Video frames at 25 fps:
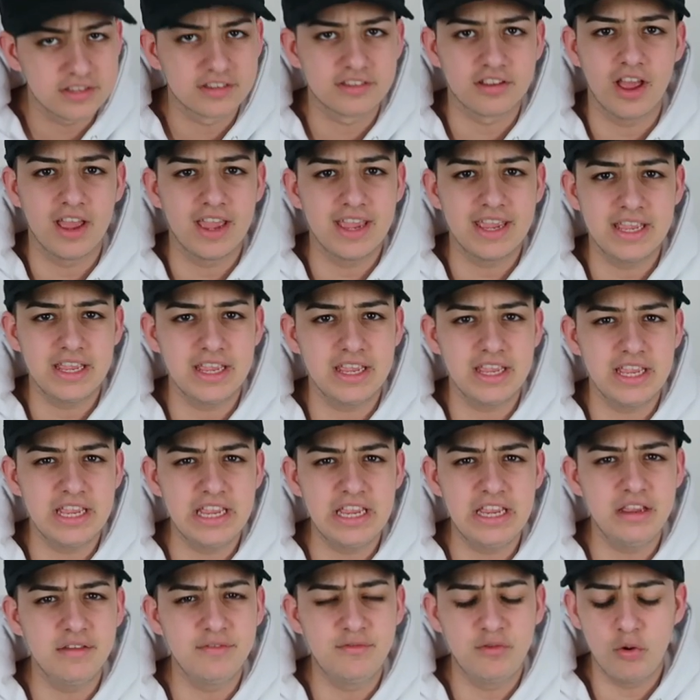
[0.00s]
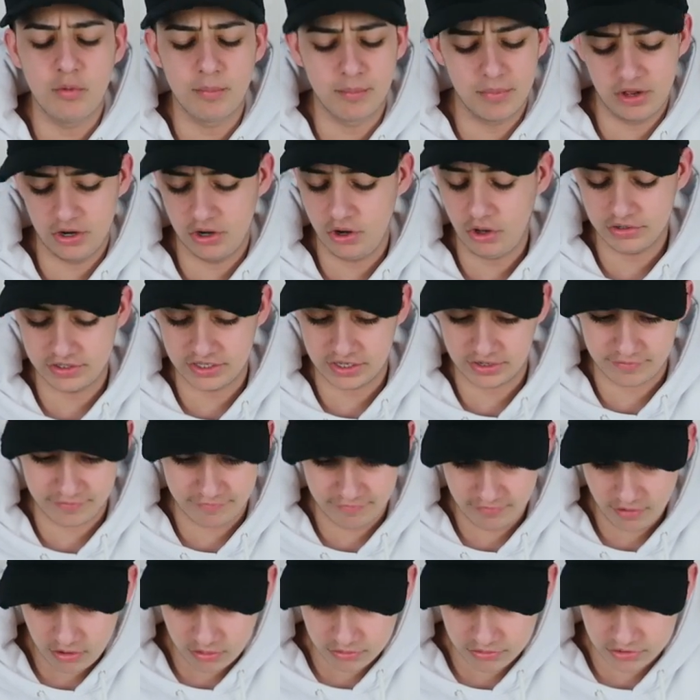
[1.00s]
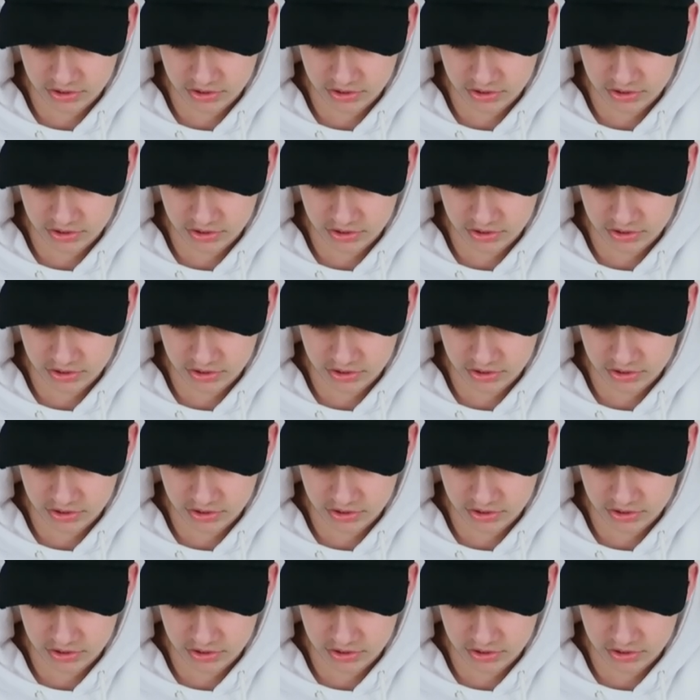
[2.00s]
this like evil melodic flow,